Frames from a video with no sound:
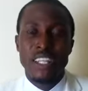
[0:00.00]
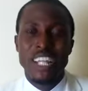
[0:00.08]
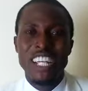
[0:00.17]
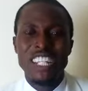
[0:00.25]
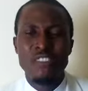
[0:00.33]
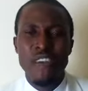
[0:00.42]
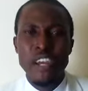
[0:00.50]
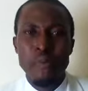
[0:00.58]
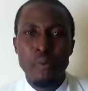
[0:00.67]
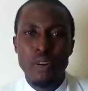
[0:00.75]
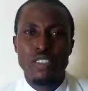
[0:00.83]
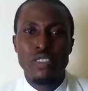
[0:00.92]
Now, it is very
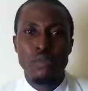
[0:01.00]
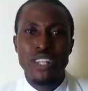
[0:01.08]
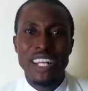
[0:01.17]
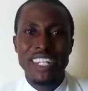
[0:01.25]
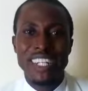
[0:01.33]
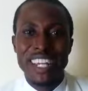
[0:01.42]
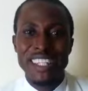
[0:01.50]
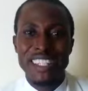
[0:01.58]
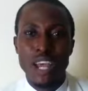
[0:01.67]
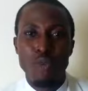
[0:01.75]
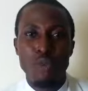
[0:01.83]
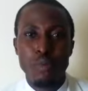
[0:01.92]
possible that the next
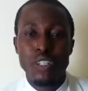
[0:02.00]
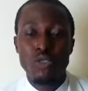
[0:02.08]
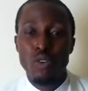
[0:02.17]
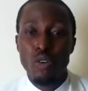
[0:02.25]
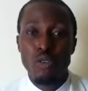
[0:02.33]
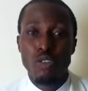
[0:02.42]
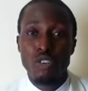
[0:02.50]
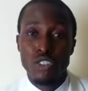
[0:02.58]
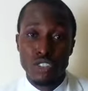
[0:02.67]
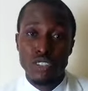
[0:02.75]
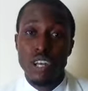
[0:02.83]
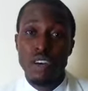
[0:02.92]
time we meet to
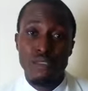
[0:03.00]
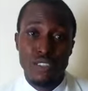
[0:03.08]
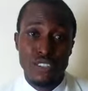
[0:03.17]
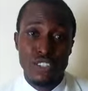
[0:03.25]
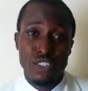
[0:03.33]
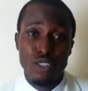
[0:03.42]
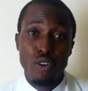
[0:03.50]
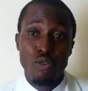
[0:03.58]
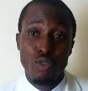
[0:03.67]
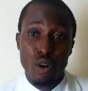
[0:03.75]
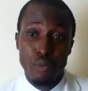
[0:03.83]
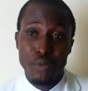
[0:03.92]
continue that conversation
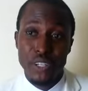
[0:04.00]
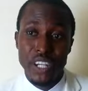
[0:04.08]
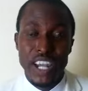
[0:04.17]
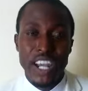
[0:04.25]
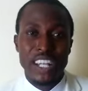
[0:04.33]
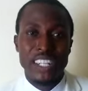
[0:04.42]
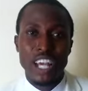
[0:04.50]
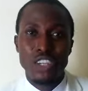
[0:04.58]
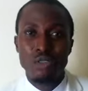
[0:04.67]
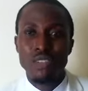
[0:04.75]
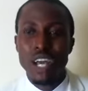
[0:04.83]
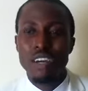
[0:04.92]
on robbery. Now,
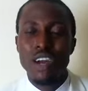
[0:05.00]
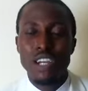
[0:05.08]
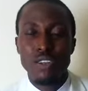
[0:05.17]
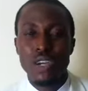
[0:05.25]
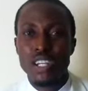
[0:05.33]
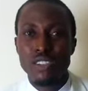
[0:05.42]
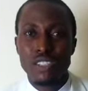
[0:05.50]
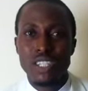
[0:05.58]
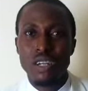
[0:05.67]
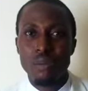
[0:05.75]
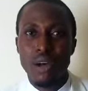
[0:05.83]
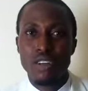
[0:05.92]
you now crack your head to
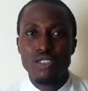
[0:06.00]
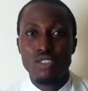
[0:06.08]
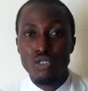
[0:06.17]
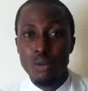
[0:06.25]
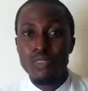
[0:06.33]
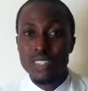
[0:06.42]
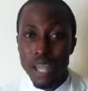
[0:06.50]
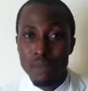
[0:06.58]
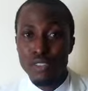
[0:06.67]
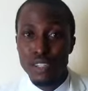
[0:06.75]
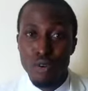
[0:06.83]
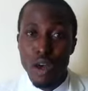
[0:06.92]
think about
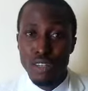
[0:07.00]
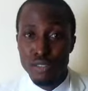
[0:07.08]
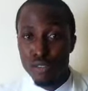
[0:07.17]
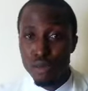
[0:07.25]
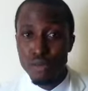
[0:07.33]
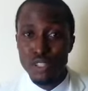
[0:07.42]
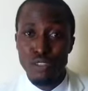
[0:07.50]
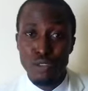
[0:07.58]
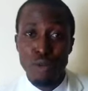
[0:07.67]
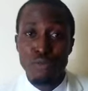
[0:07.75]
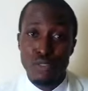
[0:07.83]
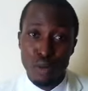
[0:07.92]
sometimes ago how somebody
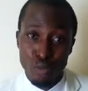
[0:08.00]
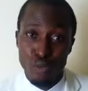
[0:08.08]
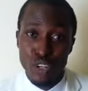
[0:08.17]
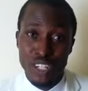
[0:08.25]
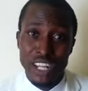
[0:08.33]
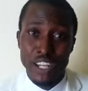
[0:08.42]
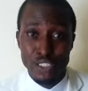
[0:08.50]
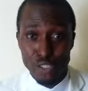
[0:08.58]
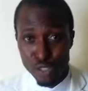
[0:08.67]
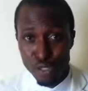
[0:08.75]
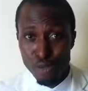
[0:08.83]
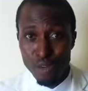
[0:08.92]
robbed someone that
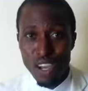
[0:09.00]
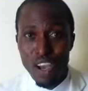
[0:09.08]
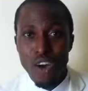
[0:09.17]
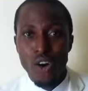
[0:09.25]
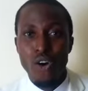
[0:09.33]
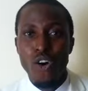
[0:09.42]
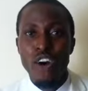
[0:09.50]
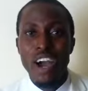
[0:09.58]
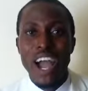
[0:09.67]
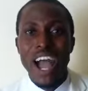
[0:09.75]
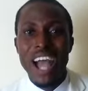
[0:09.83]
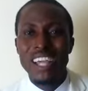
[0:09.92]
you know, or
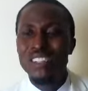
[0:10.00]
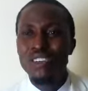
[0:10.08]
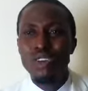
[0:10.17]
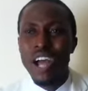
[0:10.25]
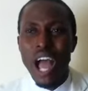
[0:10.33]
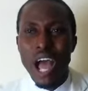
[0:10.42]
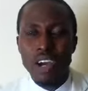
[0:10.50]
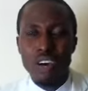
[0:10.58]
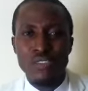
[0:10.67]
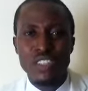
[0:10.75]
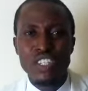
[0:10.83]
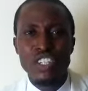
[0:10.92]
our
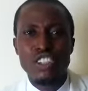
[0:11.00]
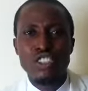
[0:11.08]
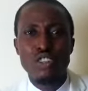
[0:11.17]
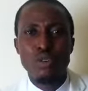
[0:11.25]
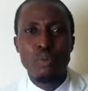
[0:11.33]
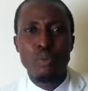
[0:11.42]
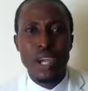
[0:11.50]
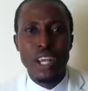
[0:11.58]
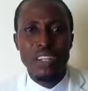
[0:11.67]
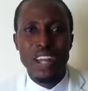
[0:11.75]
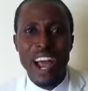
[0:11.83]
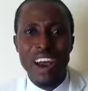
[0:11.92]
conversation is going
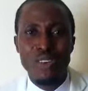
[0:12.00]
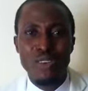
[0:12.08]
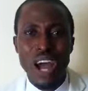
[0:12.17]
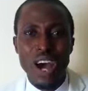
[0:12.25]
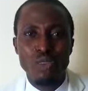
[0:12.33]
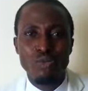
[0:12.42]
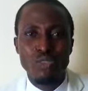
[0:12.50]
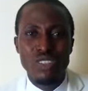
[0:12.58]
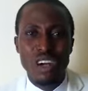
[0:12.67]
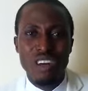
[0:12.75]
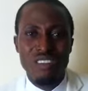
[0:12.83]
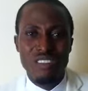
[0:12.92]
boil around
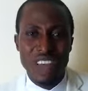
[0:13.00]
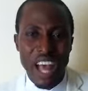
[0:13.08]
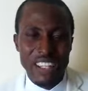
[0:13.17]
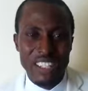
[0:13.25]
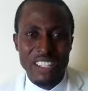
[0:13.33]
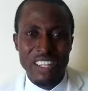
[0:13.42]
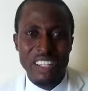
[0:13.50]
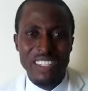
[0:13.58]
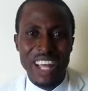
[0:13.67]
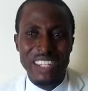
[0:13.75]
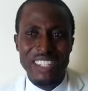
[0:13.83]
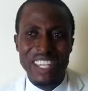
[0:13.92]

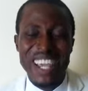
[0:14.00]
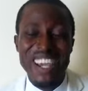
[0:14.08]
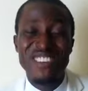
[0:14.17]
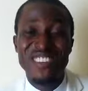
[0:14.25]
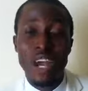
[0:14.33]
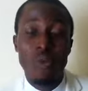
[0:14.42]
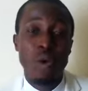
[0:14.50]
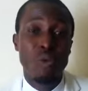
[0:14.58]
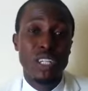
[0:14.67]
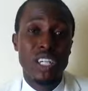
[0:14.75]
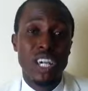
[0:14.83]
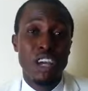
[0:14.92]
that area where
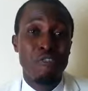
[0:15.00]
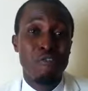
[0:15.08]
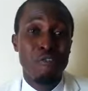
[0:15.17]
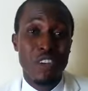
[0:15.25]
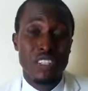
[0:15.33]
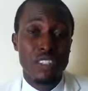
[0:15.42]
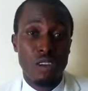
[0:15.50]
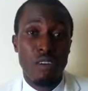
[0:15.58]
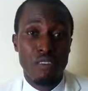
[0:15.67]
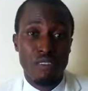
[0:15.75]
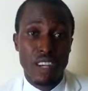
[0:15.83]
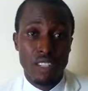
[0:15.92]
we first
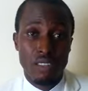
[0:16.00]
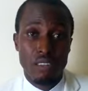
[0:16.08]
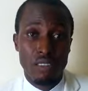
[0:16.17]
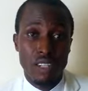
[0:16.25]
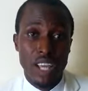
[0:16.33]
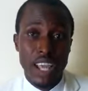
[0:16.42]
converse on.